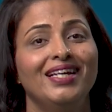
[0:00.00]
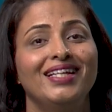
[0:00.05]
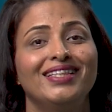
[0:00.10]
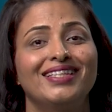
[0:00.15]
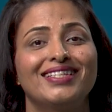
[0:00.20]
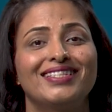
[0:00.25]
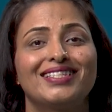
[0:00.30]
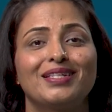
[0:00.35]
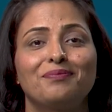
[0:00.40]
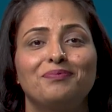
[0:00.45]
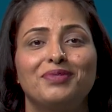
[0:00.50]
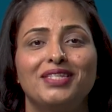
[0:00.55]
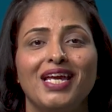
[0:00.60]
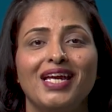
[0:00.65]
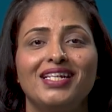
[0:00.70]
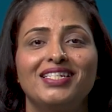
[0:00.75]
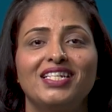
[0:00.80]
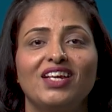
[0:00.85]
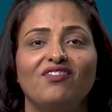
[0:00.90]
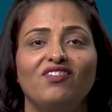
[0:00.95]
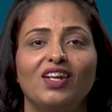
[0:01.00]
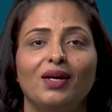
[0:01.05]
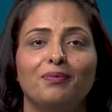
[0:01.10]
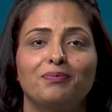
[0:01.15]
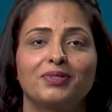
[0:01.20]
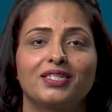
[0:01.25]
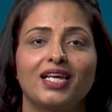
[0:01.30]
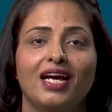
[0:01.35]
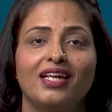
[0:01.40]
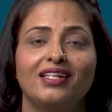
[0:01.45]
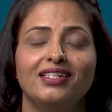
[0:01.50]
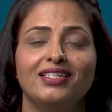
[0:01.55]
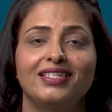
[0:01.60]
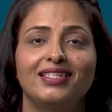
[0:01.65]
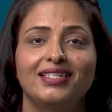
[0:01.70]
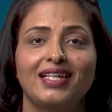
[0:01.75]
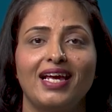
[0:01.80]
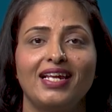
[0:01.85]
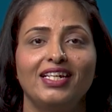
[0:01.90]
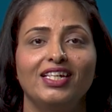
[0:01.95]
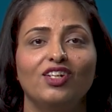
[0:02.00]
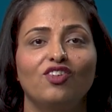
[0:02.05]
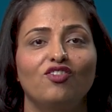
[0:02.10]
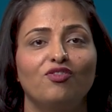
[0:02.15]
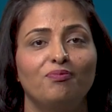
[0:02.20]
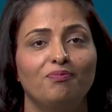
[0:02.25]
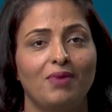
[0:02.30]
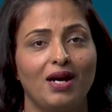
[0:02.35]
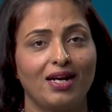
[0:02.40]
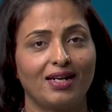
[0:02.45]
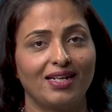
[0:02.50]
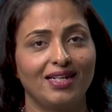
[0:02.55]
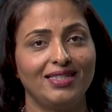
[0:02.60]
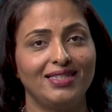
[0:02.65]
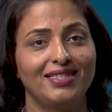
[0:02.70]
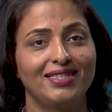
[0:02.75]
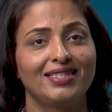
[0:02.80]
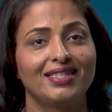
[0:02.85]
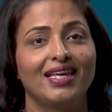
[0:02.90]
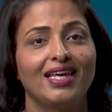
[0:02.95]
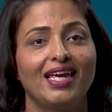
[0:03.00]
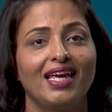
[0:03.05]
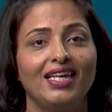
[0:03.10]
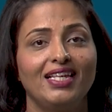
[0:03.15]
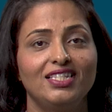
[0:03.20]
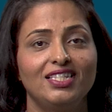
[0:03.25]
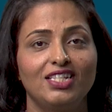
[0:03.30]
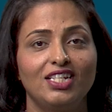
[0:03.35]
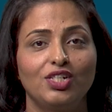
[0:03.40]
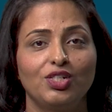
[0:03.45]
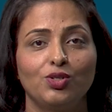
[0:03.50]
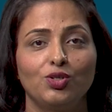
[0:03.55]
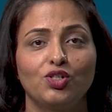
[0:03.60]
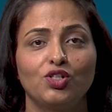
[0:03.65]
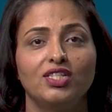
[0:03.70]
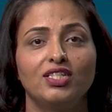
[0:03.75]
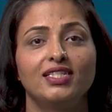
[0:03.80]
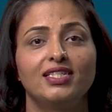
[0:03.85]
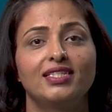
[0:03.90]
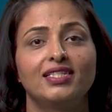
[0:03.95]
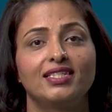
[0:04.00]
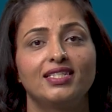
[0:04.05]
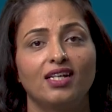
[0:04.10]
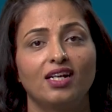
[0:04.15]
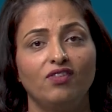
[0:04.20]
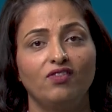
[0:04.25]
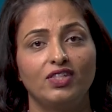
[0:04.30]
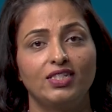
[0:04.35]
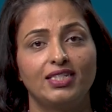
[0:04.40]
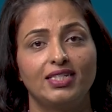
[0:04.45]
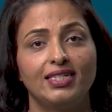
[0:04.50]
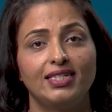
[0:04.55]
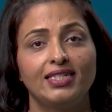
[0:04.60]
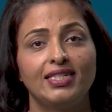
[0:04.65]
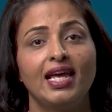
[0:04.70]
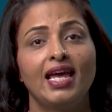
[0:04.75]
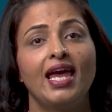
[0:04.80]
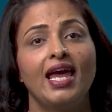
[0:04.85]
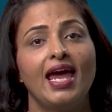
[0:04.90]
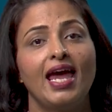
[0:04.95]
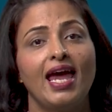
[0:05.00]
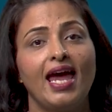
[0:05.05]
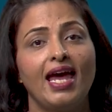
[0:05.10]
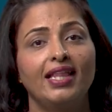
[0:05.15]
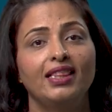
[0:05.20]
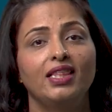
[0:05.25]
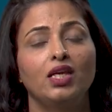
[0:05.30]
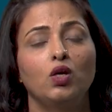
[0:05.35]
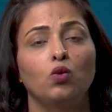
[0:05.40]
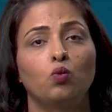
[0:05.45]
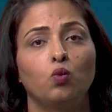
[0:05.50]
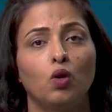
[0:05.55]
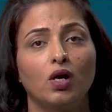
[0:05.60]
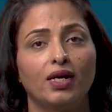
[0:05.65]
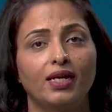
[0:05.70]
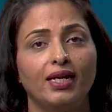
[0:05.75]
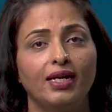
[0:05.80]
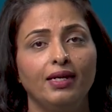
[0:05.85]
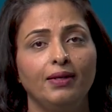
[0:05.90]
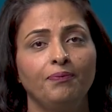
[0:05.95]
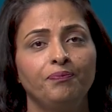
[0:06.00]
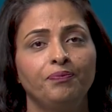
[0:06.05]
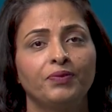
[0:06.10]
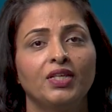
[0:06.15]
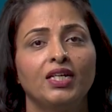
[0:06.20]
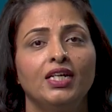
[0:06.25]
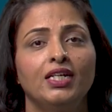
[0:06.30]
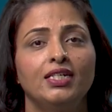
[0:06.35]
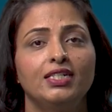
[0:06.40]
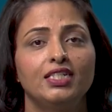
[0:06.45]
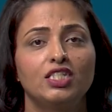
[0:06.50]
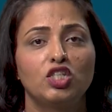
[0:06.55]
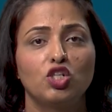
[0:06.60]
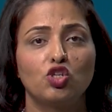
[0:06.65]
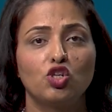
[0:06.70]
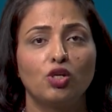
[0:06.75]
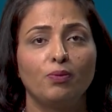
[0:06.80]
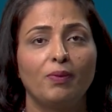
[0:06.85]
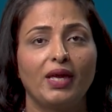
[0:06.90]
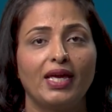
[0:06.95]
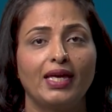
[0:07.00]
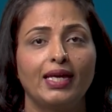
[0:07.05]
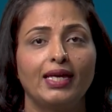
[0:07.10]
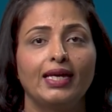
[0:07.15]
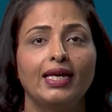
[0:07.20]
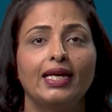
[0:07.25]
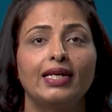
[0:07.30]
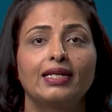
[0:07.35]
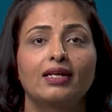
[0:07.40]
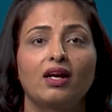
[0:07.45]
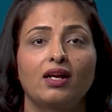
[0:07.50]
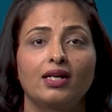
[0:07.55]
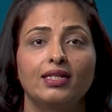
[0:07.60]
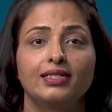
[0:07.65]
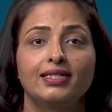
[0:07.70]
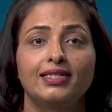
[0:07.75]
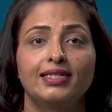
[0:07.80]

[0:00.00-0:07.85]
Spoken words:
The subject develops understanding of markets, institutions, services and their working, decision making in current